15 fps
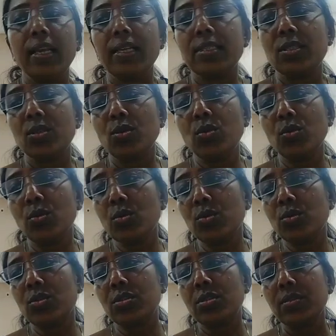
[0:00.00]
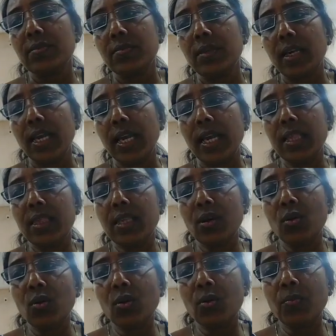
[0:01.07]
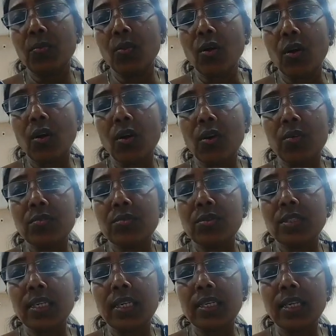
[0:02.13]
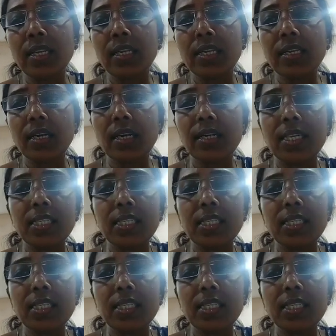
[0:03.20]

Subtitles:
is used in the hope of settling a